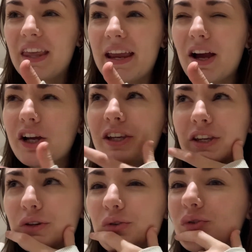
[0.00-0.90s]

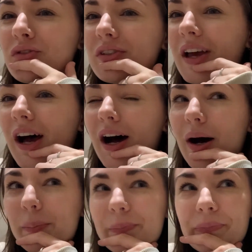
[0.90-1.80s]
accuse
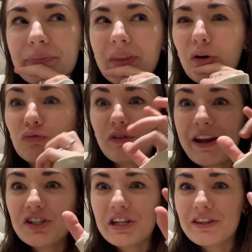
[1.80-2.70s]

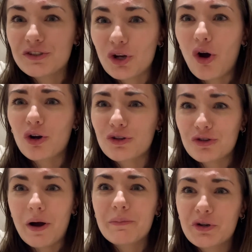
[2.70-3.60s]
Reggie the dog
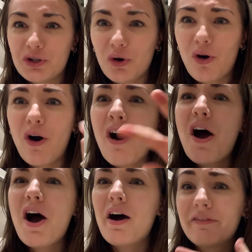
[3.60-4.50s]

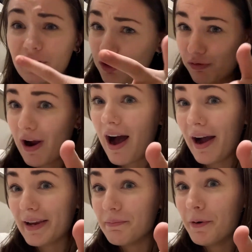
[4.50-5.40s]
Shrubshaw of a
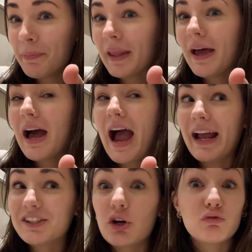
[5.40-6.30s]
crime.
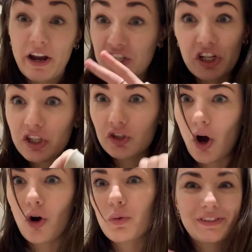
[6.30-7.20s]
And so Reggie the
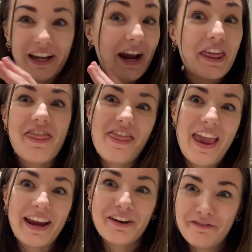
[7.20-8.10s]
dog was like a
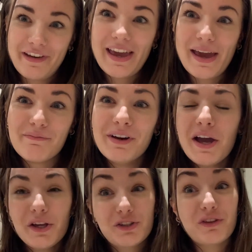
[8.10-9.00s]
thing for
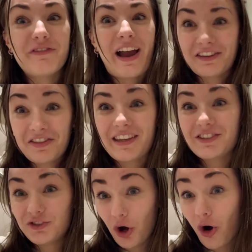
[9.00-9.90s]
him. So the fact that this
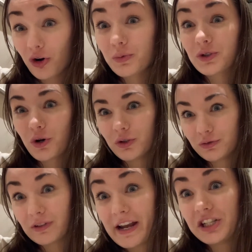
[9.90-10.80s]
dog was called
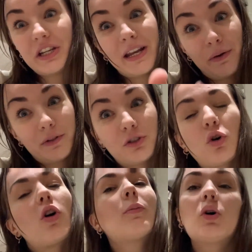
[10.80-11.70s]
Reggie and it was
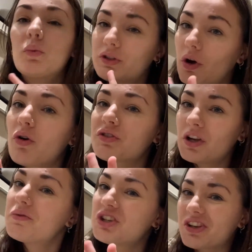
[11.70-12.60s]
adorable was
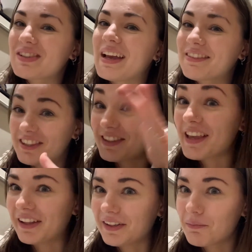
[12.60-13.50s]
also just like the
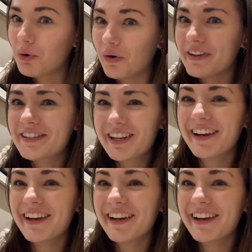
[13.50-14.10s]
selling point.